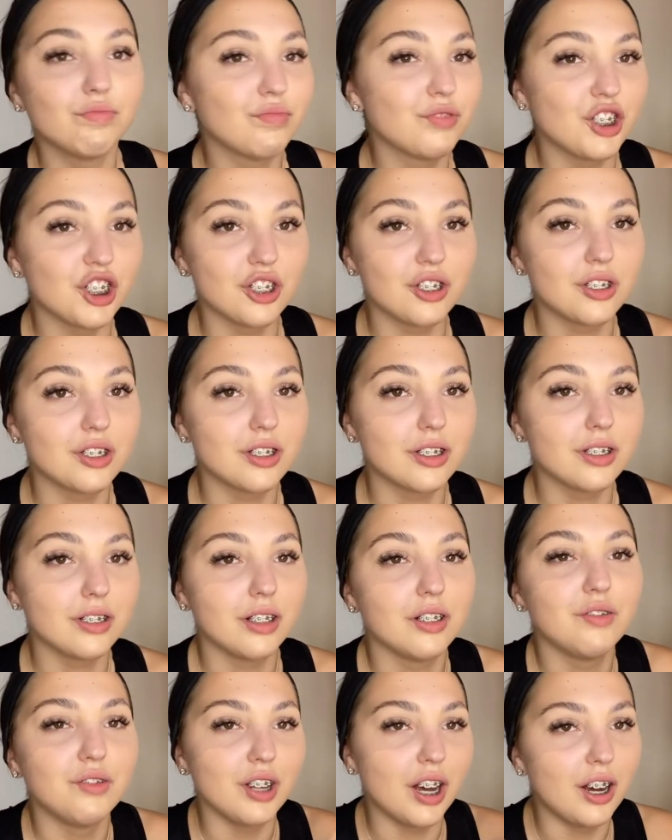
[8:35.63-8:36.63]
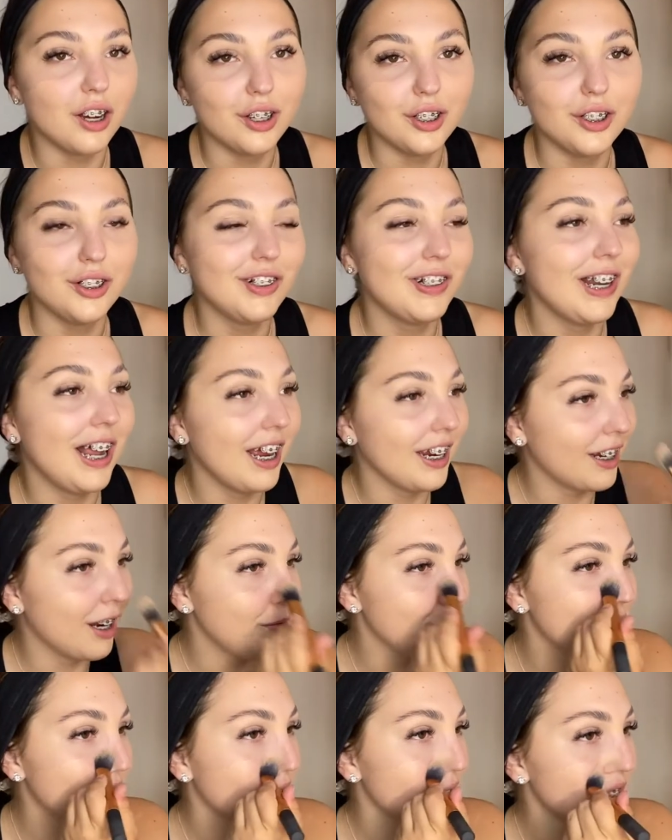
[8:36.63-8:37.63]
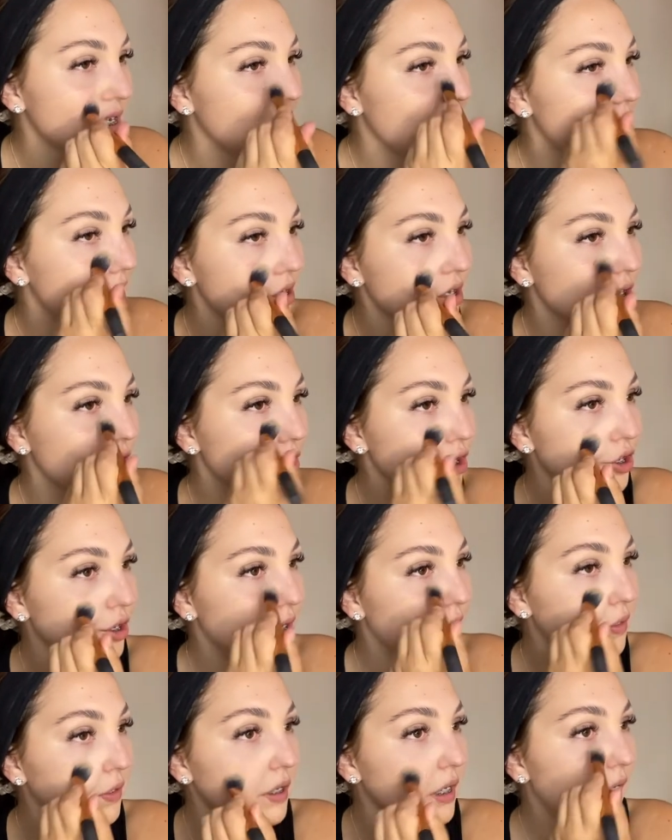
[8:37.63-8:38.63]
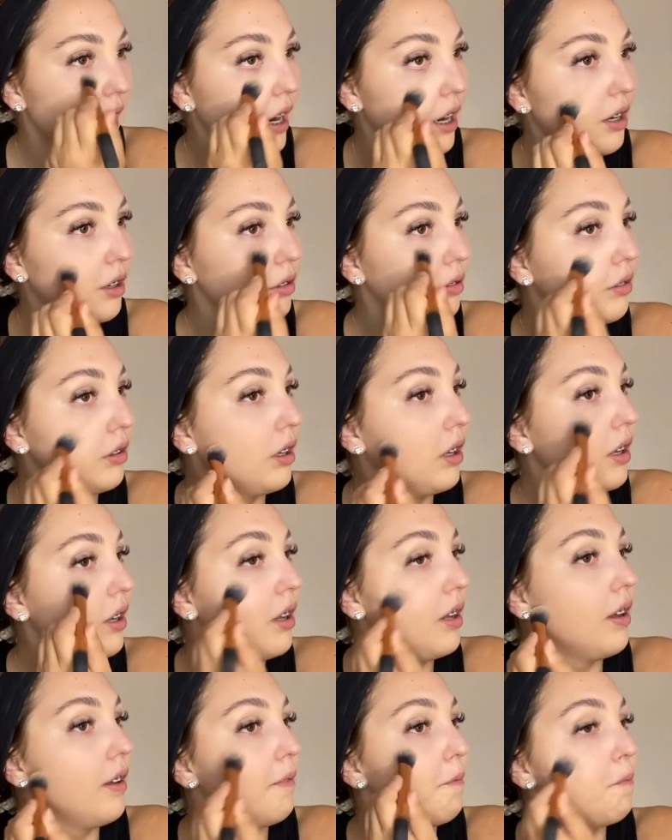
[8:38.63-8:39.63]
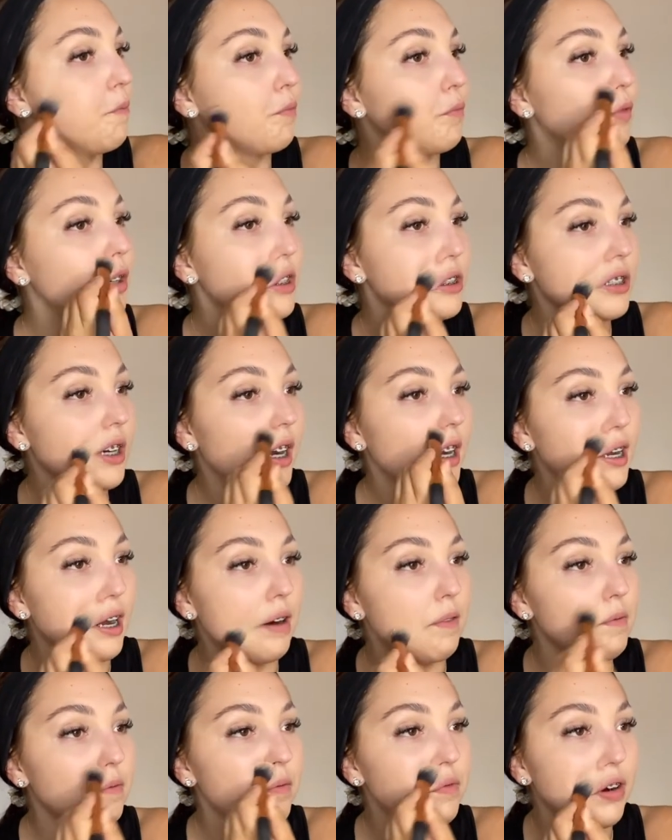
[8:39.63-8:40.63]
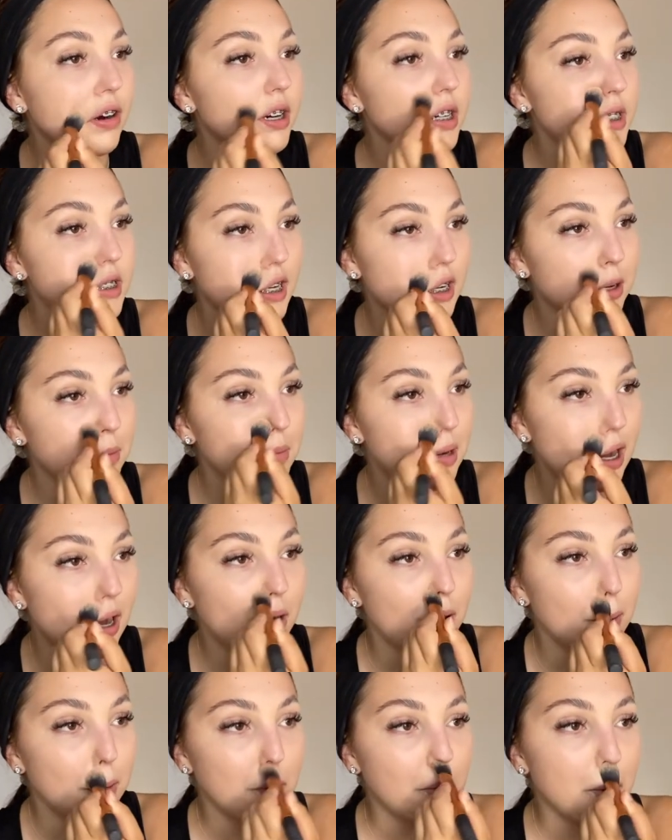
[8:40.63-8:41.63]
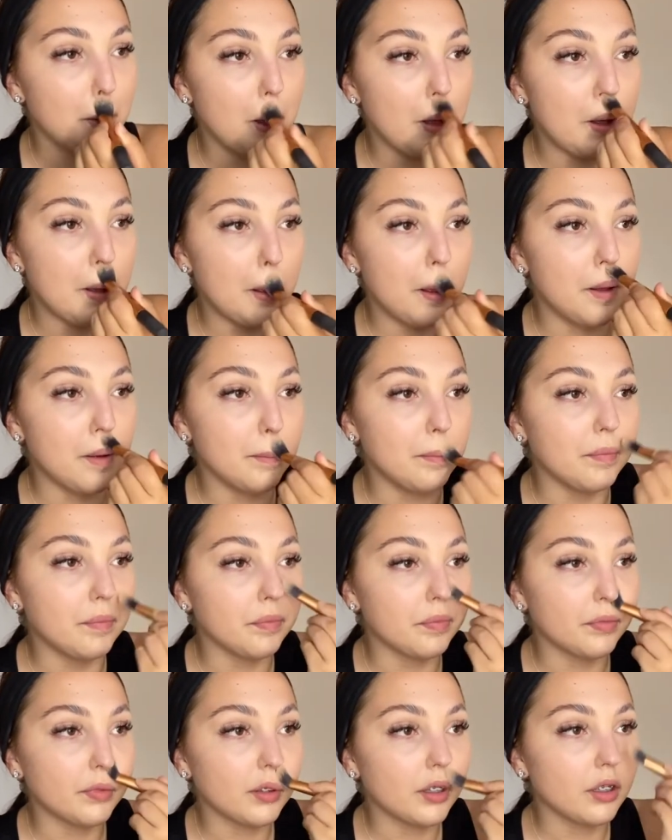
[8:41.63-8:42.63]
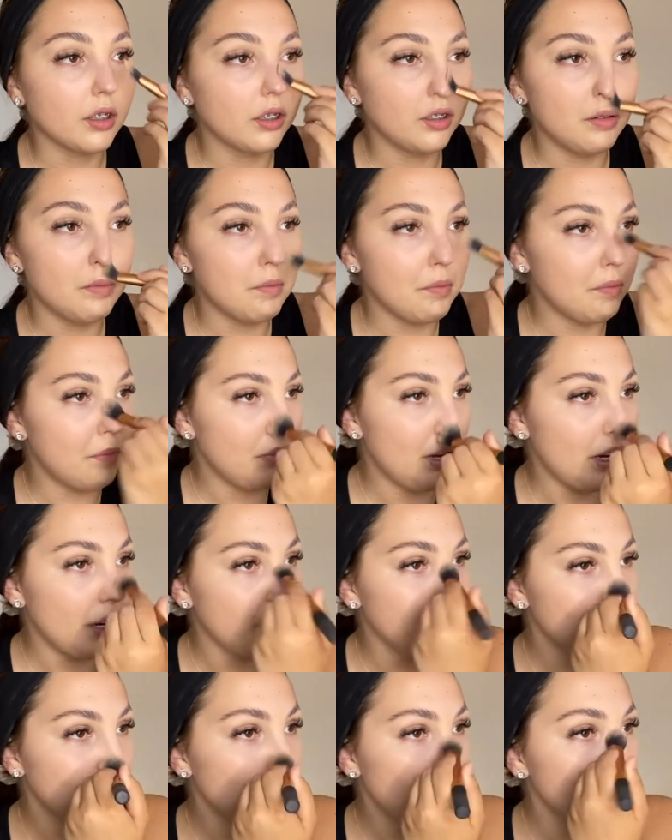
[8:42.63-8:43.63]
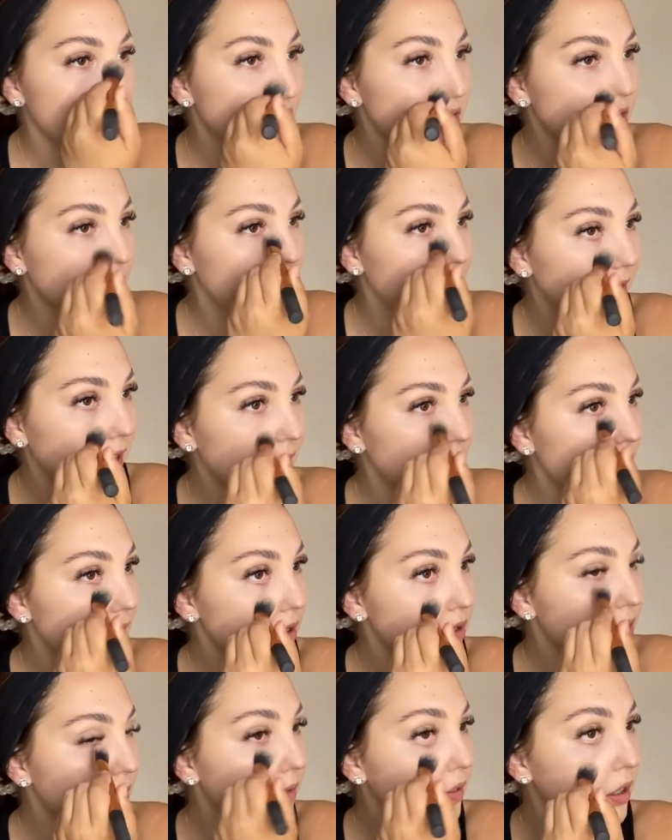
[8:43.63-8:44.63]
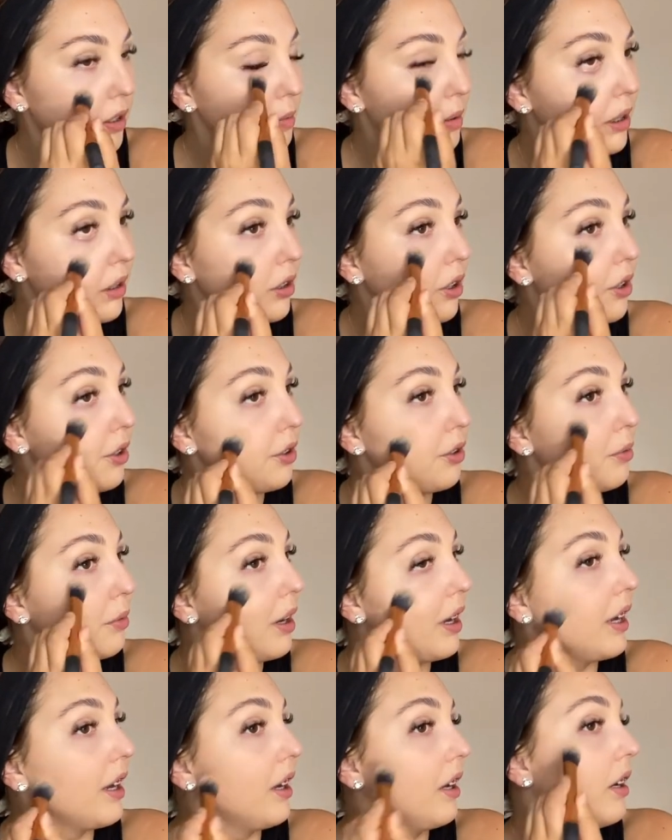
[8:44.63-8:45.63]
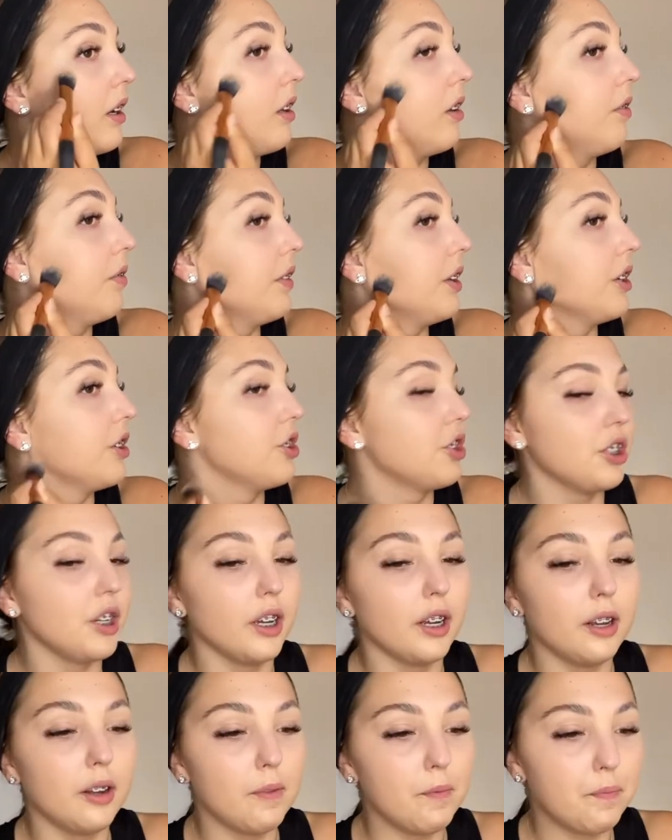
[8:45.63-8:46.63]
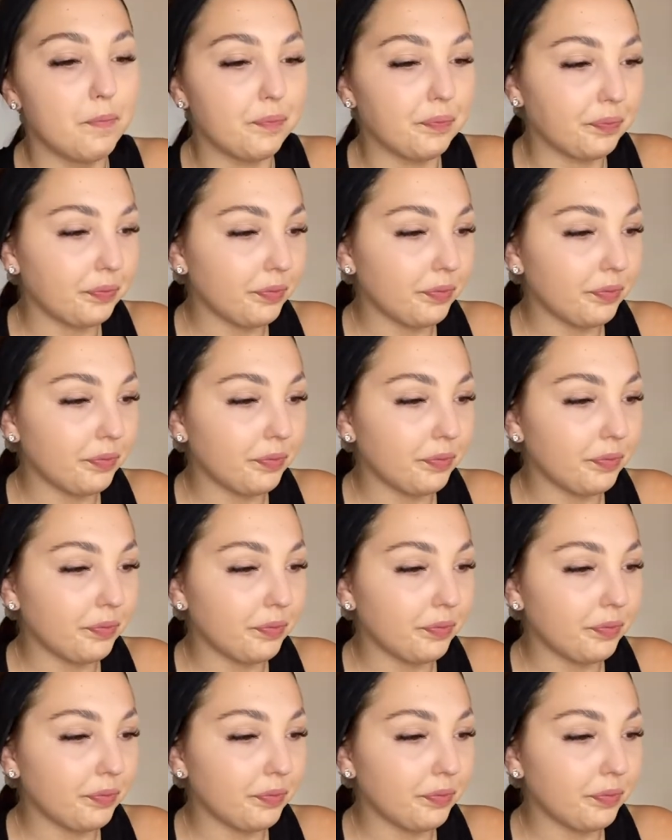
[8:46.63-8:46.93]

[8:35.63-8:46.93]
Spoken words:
just no, like I'm just going to stay in this country for now, which I am very sad about, and I just don't really know how to feel about going away this year.